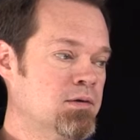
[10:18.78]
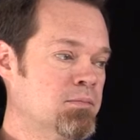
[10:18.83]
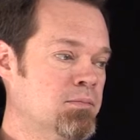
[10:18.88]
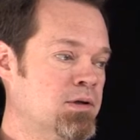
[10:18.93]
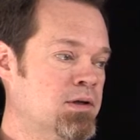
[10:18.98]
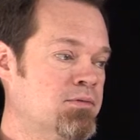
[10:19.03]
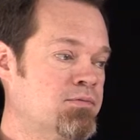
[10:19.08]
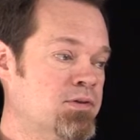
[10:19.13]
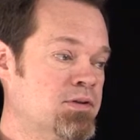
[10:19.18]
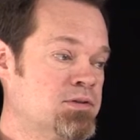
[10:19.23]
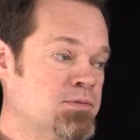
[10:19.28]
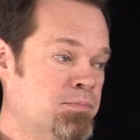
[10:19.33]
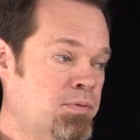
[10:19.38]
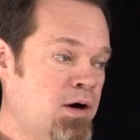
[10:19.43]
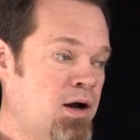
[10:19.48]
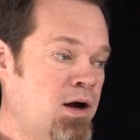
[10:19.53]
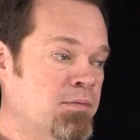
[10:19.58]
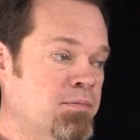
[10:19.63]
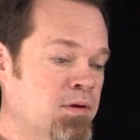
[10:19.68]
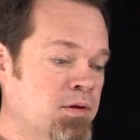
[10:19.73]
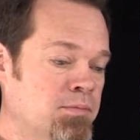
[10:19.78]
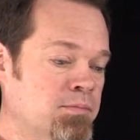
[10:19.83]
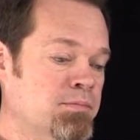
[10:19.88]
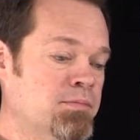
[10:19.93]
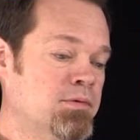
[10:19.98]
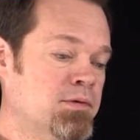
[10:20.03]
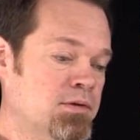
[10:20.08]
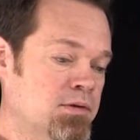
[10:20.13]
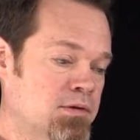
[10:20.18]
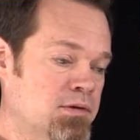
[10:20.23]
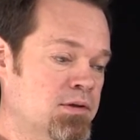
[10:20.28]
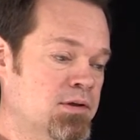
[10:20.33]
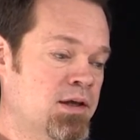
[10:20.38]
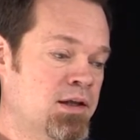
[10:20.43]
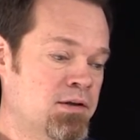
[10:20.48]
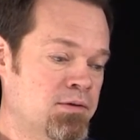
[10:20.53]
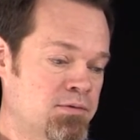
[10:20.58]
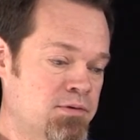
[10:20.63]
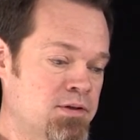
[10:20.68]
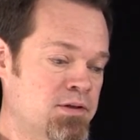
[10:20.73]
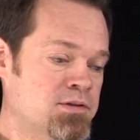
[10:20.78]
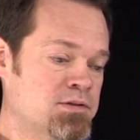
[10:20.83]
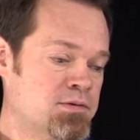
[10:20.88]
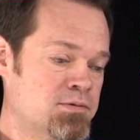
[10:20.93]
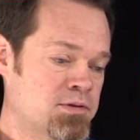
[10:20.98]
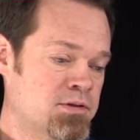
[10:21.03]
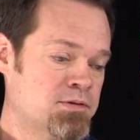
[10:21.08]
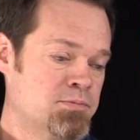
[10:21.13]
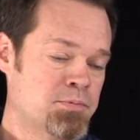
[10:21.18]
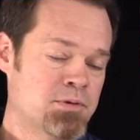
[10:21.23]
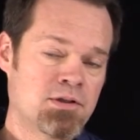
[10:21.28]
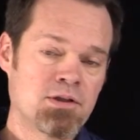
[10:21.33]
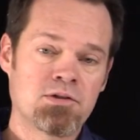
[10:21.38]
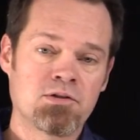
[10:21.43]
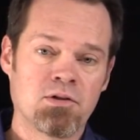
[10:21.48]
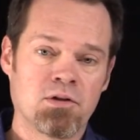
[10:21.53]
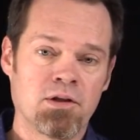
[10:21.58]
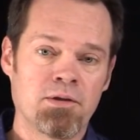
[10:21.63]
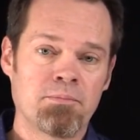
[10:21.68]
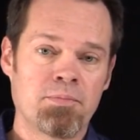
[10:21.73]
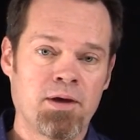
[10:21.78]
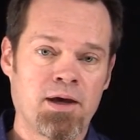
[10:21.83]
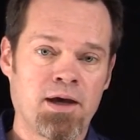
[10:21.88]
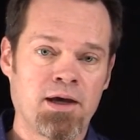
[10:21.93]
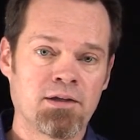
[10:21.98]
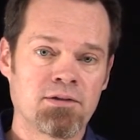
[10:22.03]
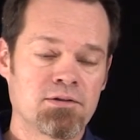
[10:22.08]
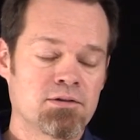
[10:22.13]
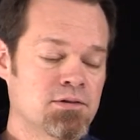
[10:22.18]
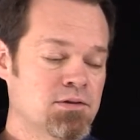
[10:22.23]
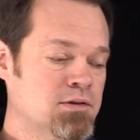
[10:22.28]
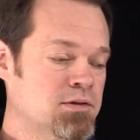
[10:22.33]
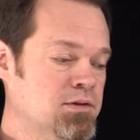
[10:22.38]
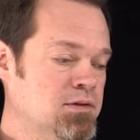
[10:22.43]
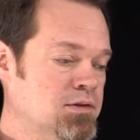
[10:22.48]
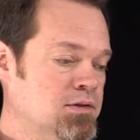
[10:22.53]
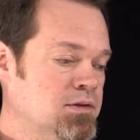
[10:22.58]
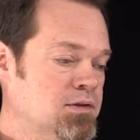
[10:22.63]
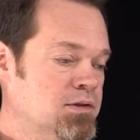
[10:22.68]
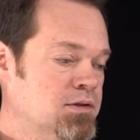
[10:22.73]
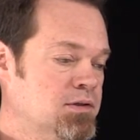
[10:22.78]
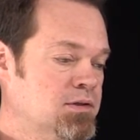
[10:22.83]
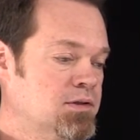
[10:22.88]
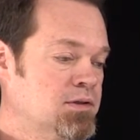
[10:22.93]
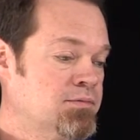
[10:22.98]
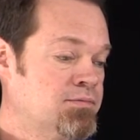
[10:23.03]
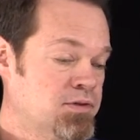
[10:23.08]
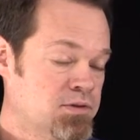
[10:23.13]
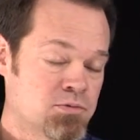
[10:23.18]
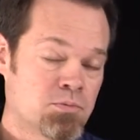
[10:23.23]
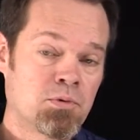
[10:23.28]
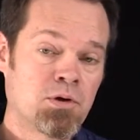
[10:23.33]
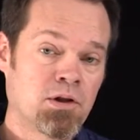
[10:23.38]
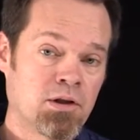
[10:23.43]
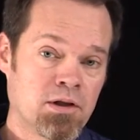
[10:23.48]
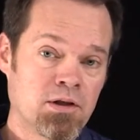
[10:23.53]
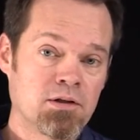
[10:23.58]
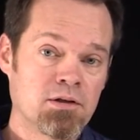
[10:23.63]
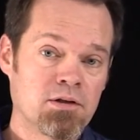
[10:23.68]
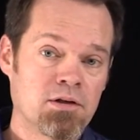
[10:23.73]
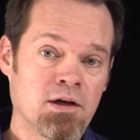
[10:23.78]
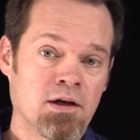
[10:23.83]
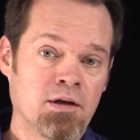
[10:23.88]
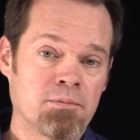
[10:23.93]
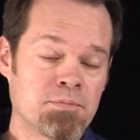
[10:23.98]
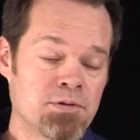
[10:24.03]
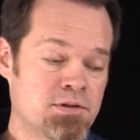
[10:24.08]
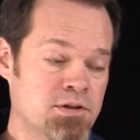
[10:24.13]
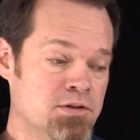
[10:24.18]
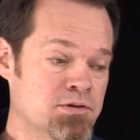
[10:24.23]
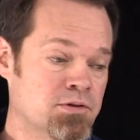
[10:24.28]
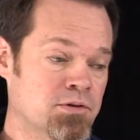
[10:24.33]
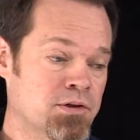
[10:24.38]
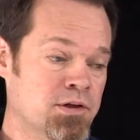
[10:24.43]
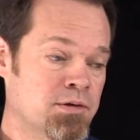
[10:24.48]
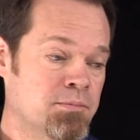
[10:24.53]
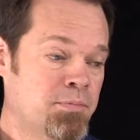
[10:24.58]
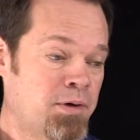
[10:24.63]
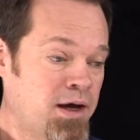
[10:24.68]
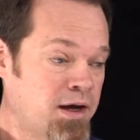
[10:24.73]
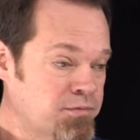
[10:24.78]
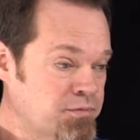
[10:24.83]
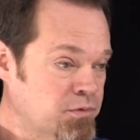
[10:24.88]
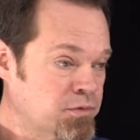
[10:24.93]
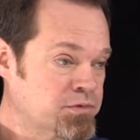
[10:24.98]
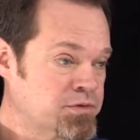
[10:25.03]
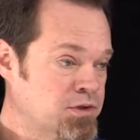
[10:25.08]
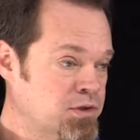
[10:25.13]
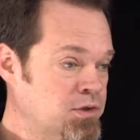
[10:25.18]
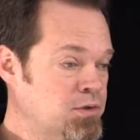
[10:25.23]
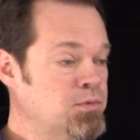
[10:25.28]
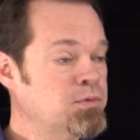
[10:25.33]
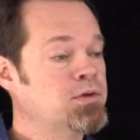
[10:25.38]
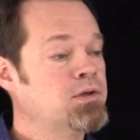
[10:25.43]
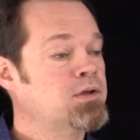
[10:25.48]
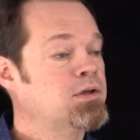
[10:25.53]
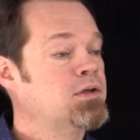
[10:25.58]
But if it's a problem and this potential impact, if it's really potentially impactful to you,